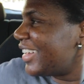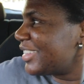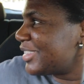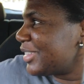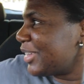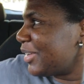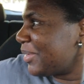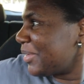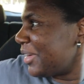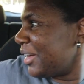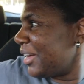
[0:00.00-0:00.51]

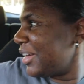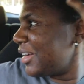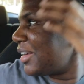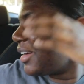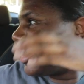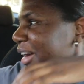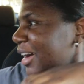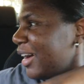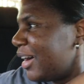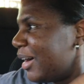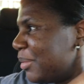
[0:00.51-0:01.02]
It's okay.
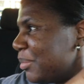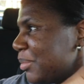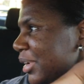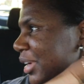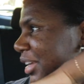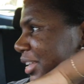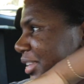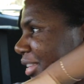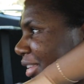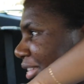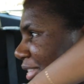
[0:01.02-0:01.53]
I'm
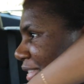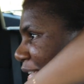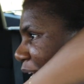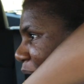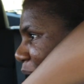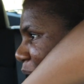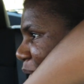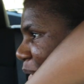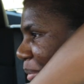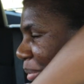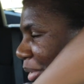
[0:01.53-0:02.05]
gonna eat this
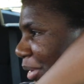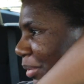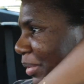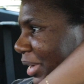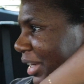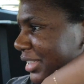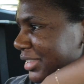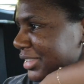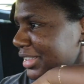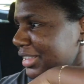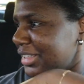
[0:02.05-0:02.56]
at home
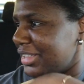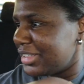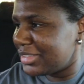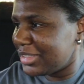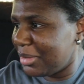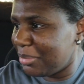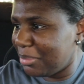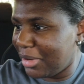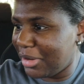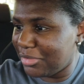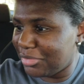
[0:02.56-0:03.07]
anyways, and this
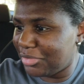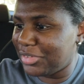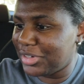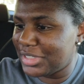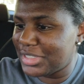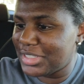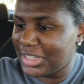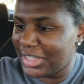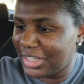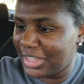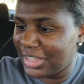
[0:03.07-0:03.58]
I might
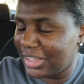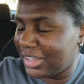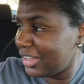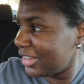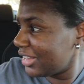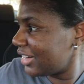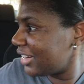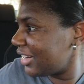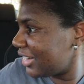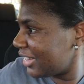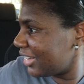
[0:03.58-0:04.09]
freeze it
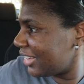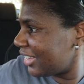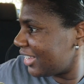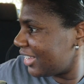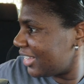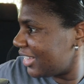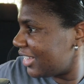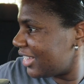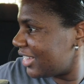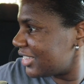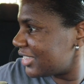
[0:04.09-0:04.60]
again. Okay,
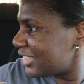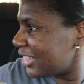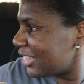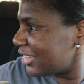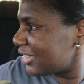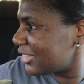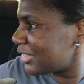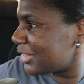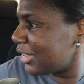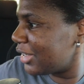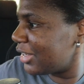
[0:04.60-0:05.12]
cool. This
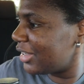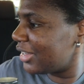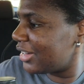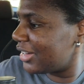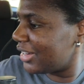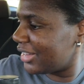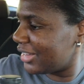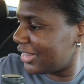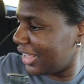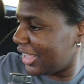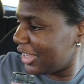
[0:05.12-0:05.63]
looks good.
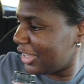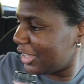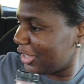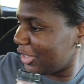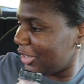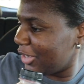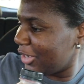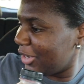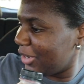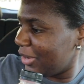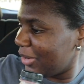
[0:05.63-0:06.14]
Thank
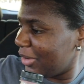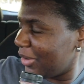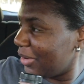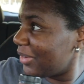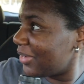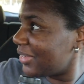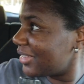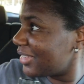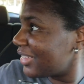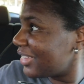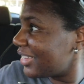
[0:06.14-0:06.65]
you.
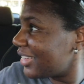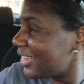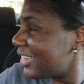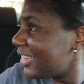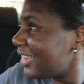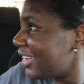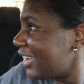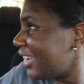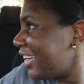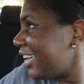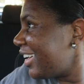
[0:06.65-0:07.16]
Thank you so
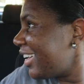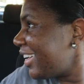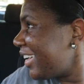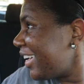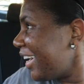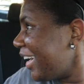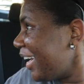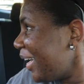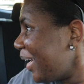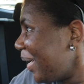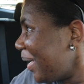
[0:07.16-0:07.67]
much.
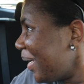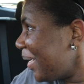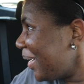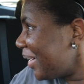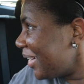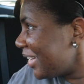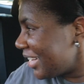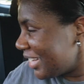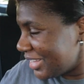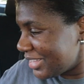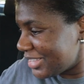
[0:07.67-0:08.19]

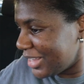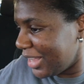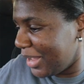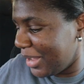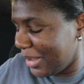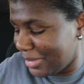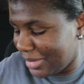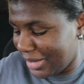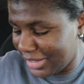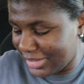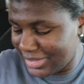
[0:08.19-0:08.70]
Yeah,
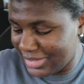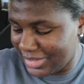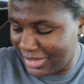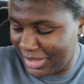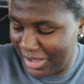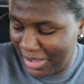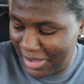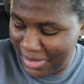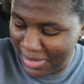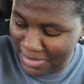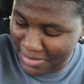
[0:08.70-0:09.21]
anytime. Next
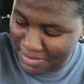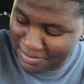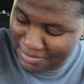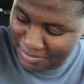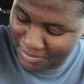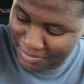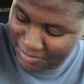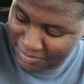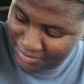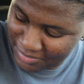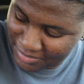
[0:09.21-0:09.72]
time.
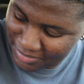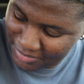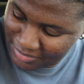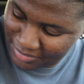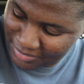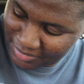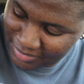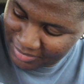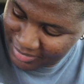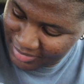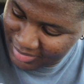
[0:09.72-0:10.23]
Yes,
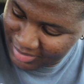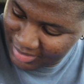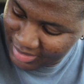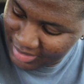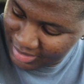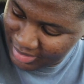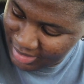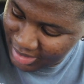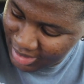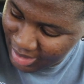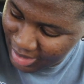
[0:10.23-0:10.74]
I'll see you soon.
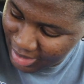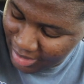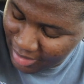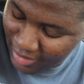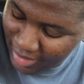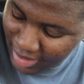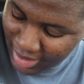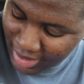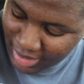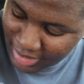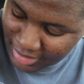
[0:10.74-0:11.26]
All
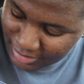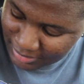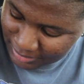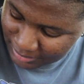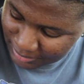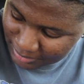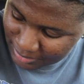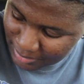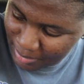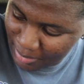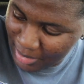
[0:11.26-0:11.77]
right.
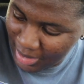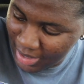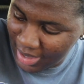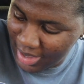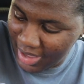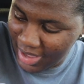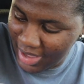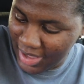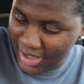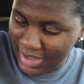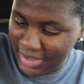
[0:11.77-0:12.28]

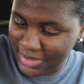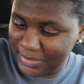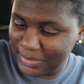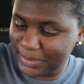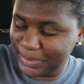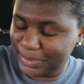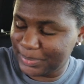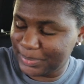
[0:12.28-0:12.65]
Bye.